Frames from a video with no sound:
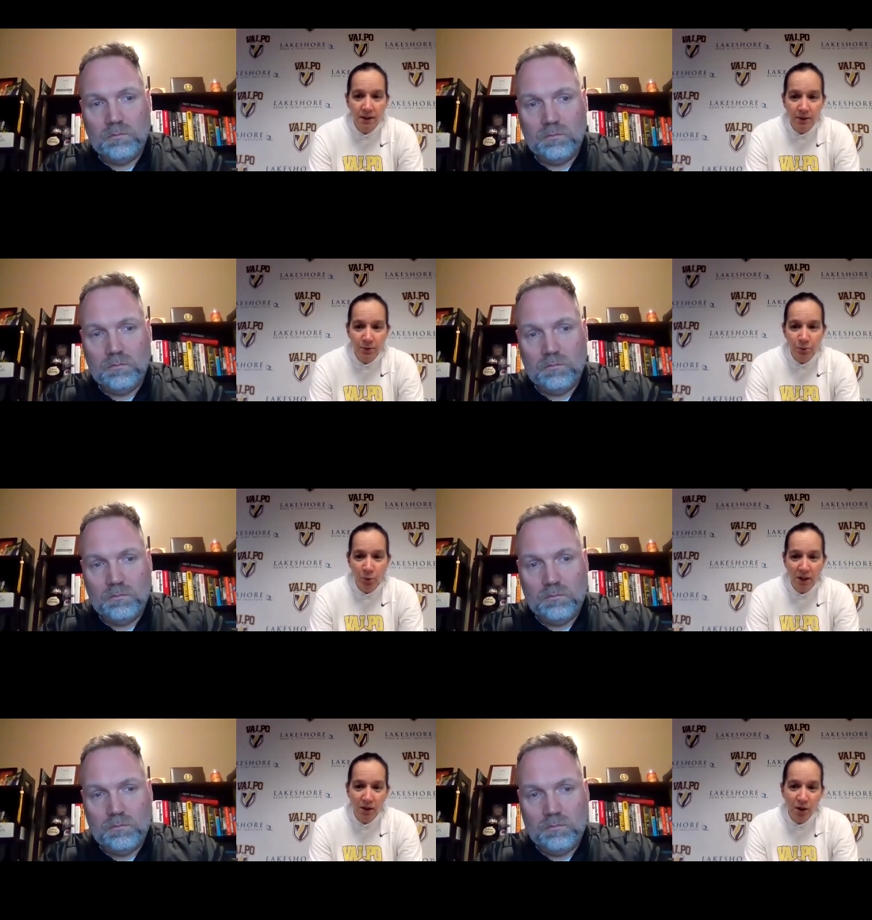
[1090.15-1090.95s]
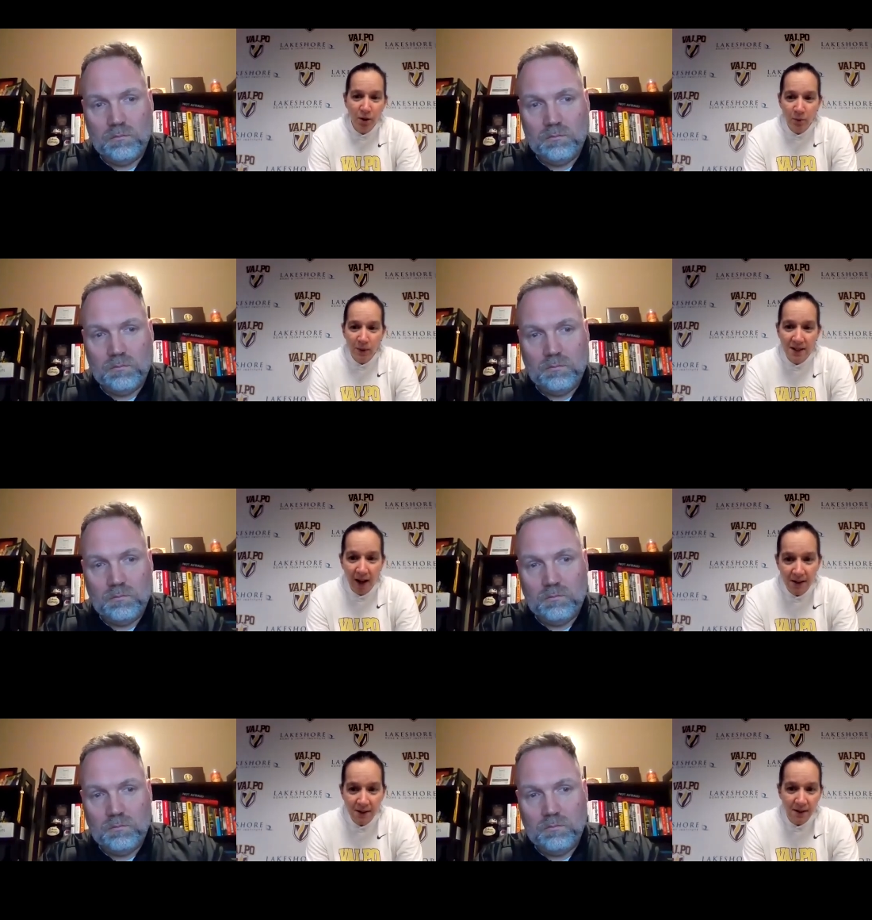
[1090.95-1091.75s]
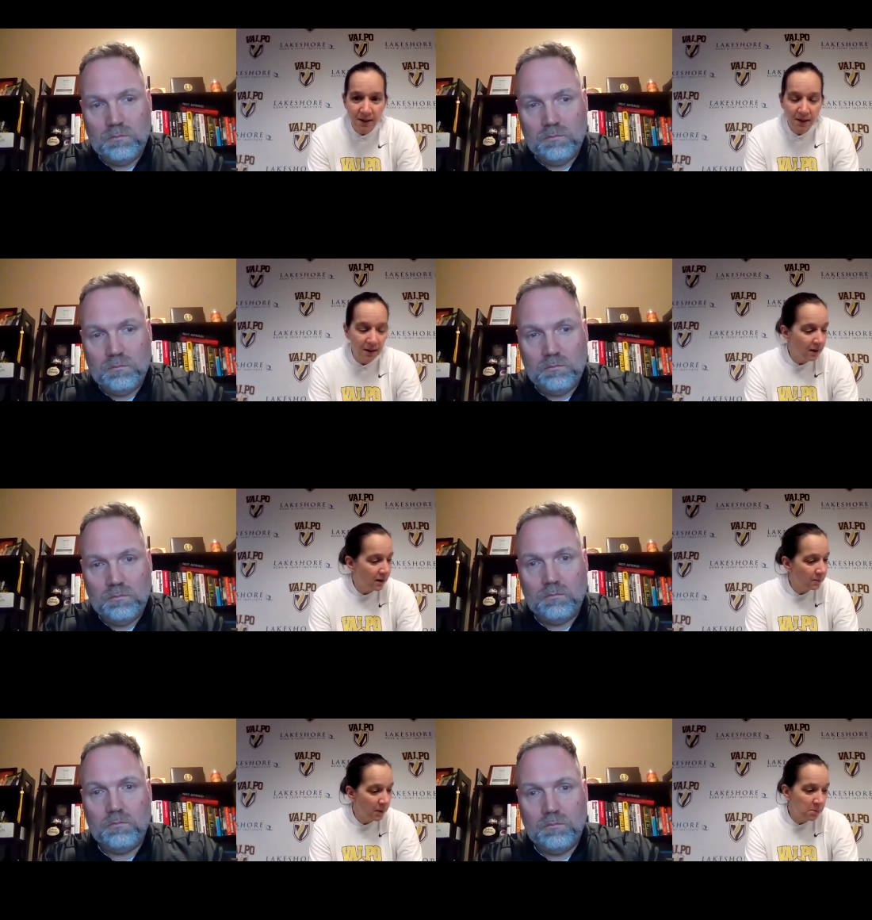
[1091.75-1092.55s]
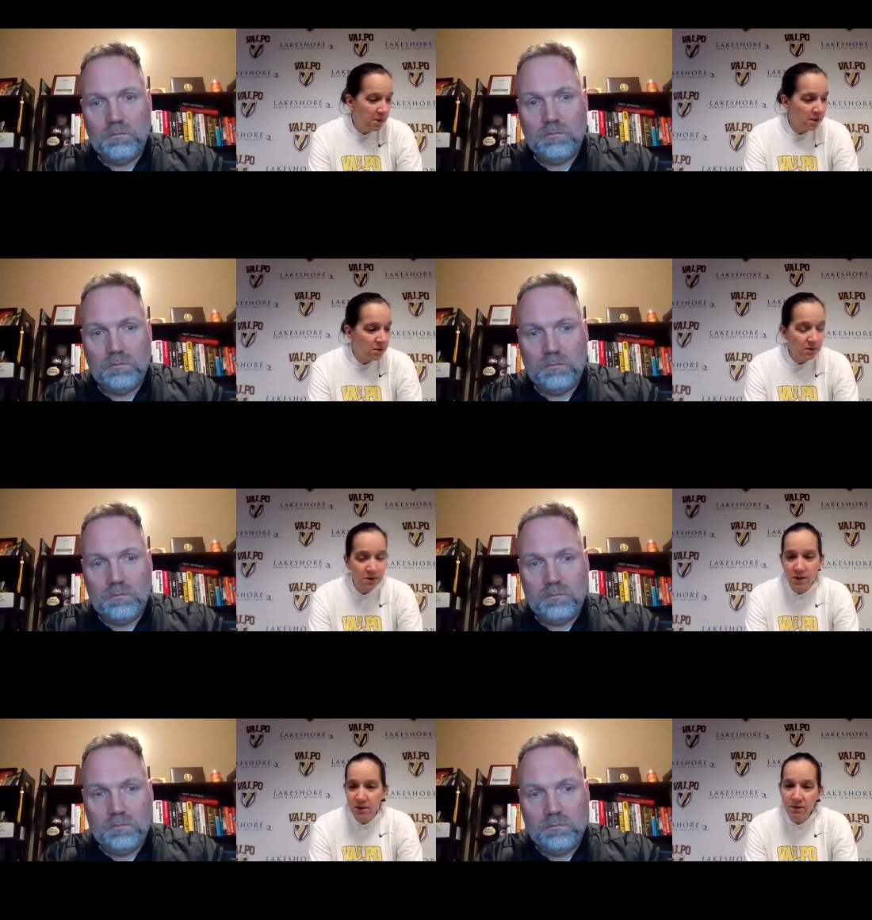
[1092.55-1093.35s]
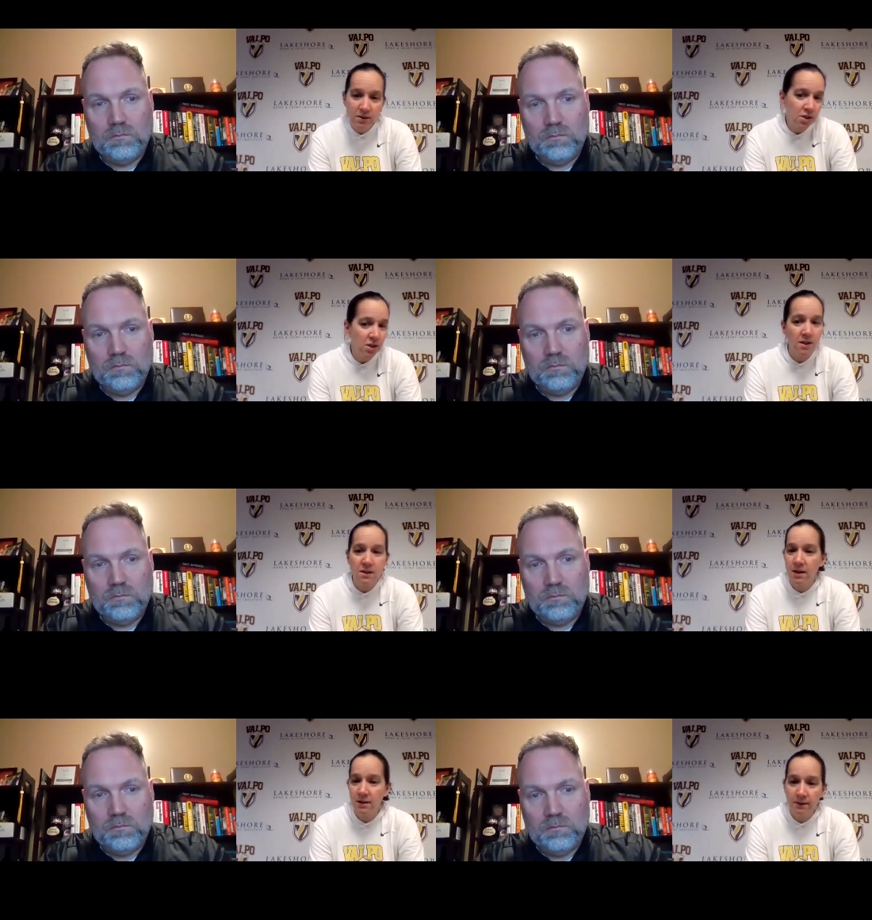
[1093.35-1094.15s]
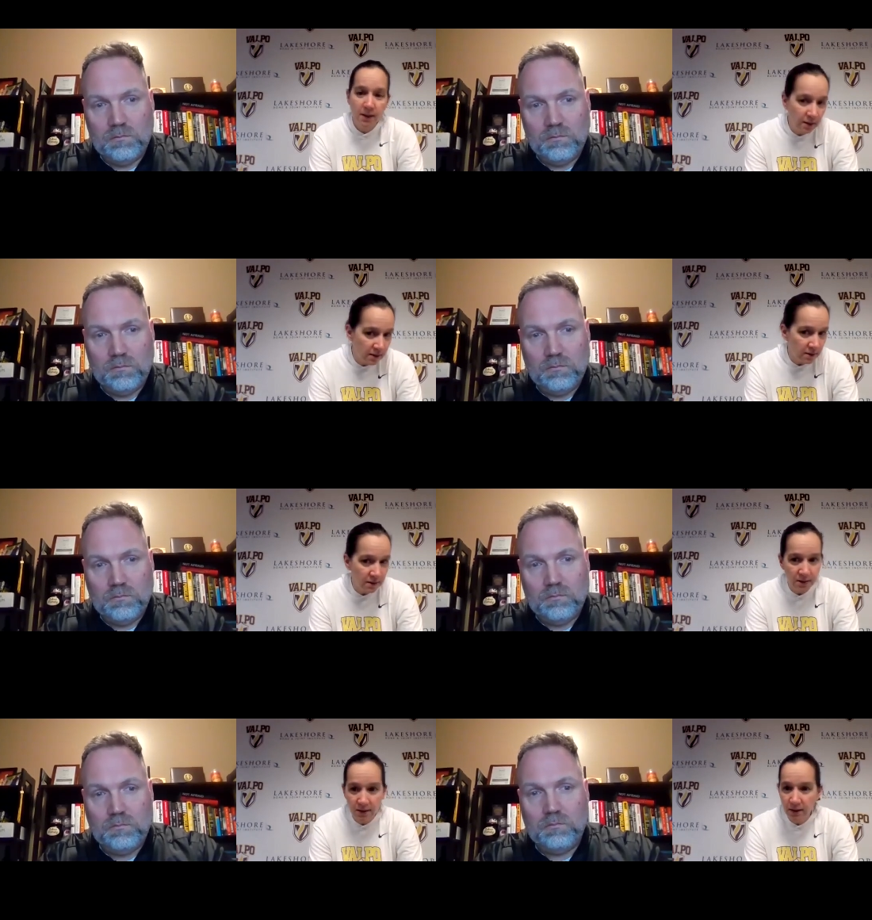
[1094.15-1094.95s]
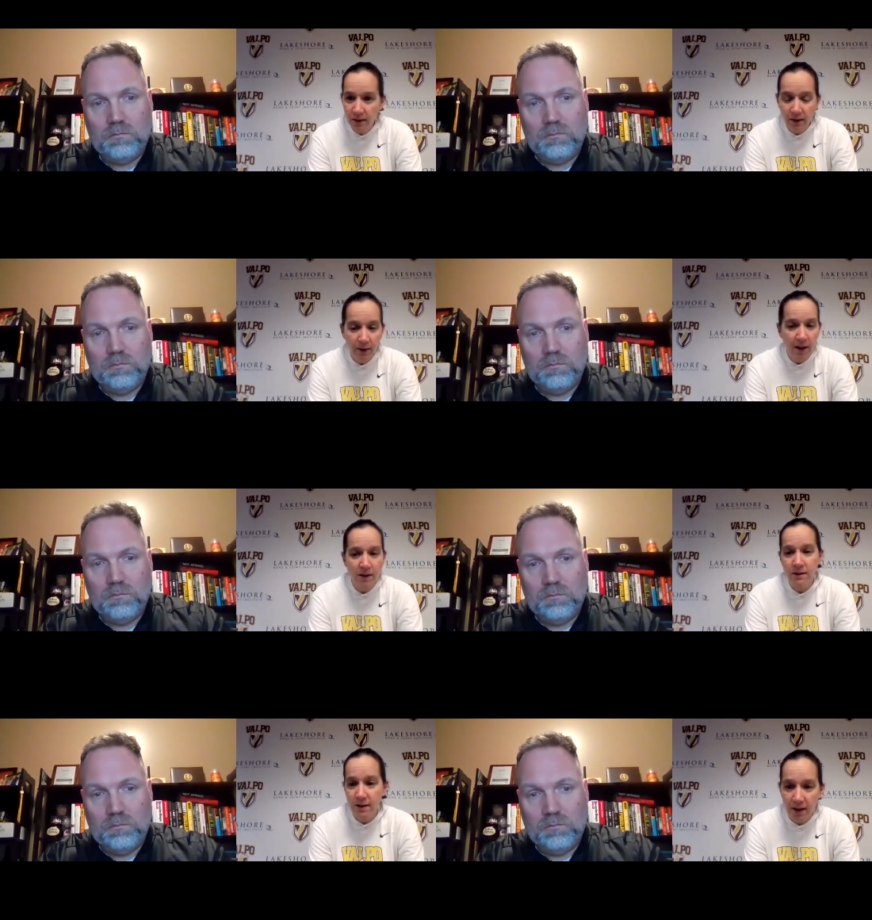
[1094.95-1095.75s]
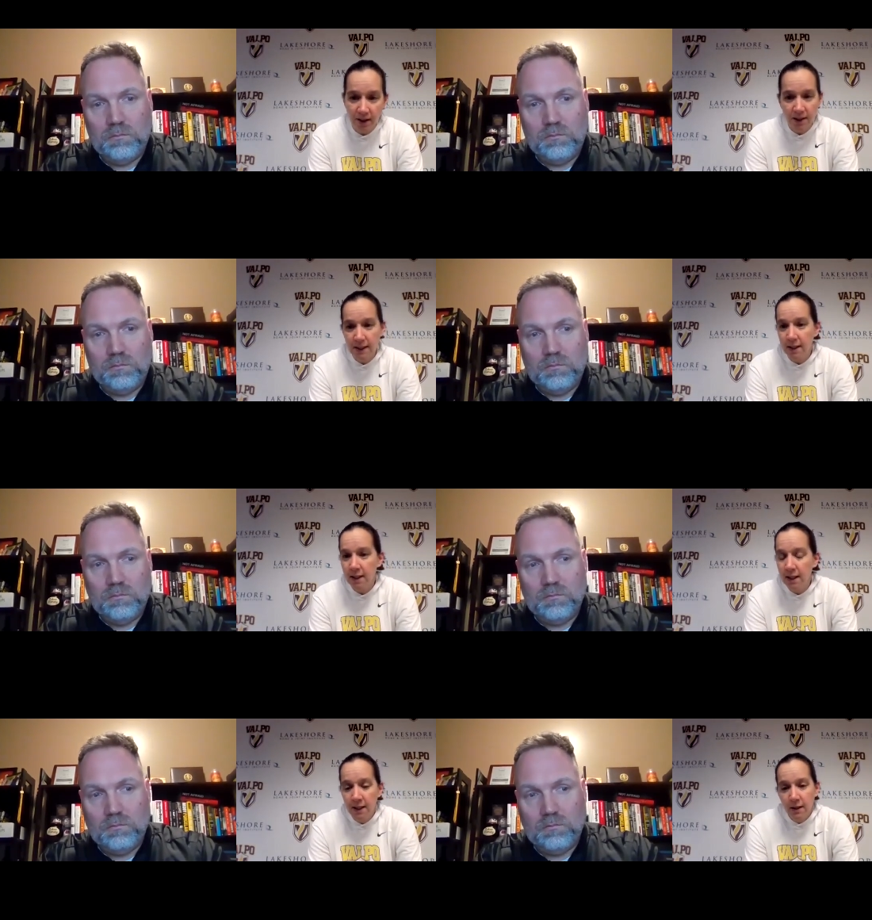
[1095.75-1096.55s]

Speaker 1: You know, we could go to Wisconsin and maybe it turns into it's Shay's night and it's, you know, Ella's night. And,